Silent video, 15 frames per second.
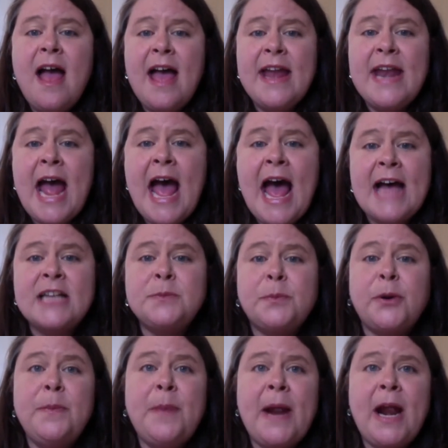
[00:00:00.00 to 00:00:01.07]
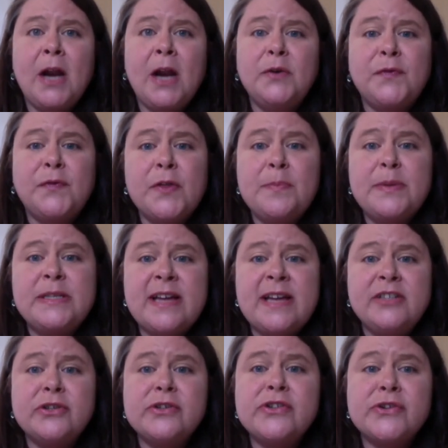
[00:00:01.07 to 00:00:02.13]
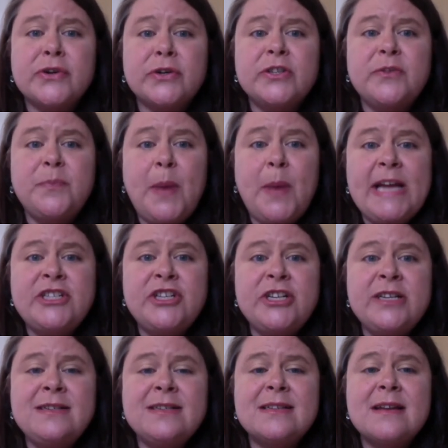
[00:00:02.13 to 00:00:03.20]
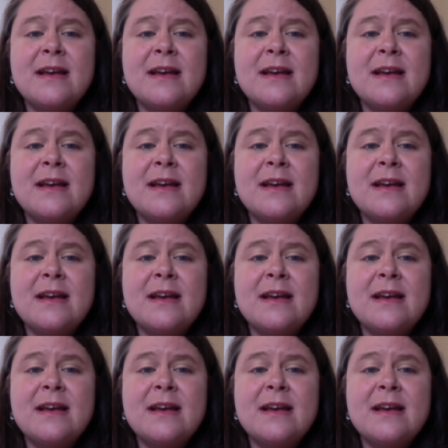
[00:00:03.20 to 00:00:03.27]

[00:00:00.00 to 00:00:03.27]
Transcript: and has prepared for the potential surge of patients